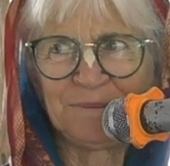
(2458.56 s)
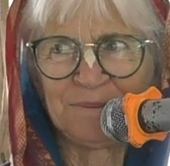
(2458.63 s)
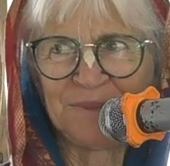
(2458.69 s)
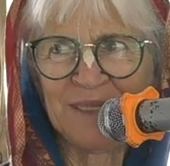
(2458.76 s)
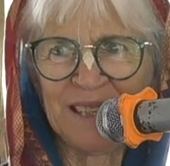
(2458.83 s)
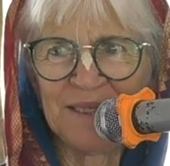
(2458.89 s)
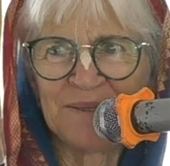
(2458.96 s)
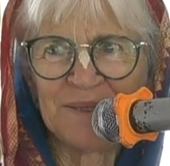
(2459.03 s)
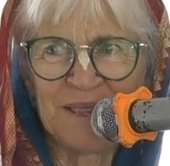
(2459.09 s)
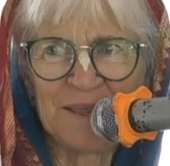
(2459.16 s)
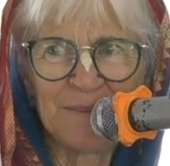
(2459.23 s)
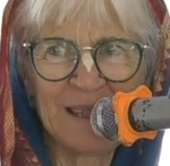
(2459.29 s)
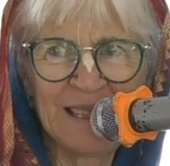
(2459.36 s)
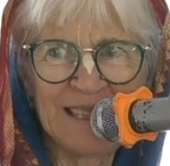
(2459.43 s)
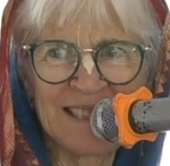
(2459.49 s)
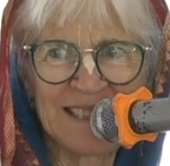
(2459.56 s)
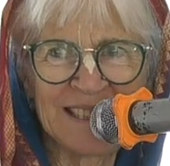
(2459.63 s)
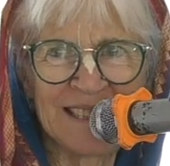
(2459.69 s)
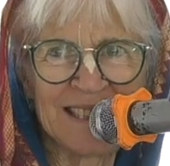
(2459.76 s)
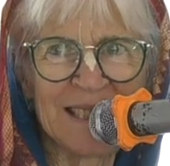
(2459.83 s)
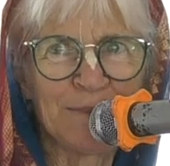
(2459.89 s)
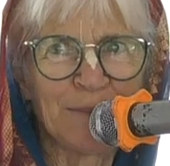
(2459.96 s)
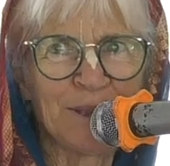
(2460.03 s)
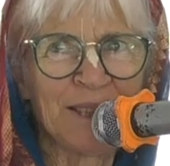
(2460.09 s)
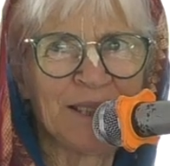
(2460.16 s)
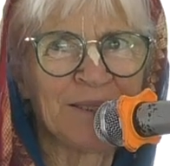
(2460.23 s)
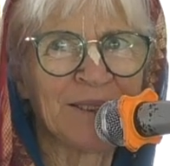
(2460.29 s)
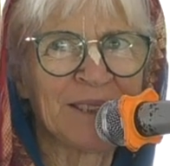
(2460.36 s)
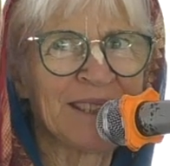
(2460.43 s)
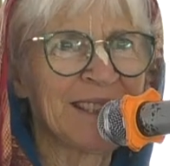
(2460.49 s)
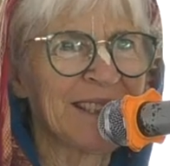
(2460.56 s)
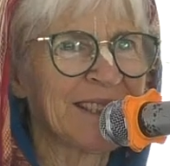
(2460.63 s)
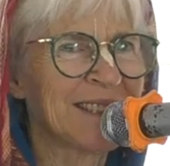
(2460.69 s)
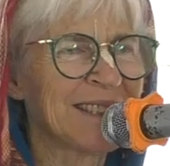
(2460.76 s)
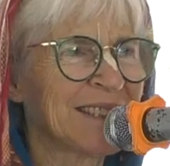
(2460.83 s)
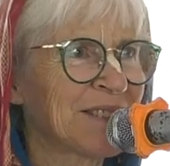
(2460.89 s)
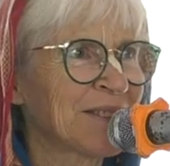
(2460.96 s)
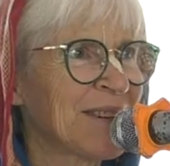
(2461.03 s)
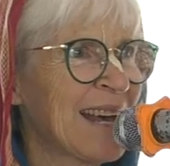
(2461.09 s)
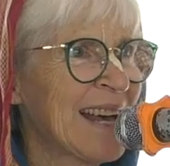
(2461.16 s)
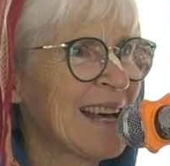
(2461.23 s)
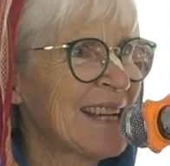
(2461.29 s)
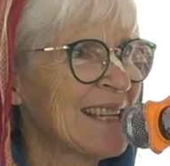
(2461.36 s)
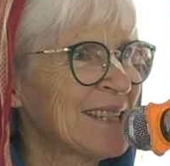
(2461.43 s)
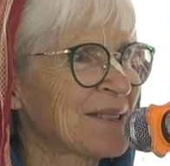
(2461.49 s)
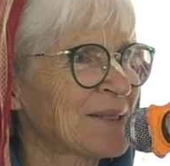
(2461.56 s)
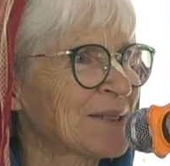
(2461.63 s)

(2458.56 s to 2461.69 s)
Thank you very much. Has anybody got anything to add?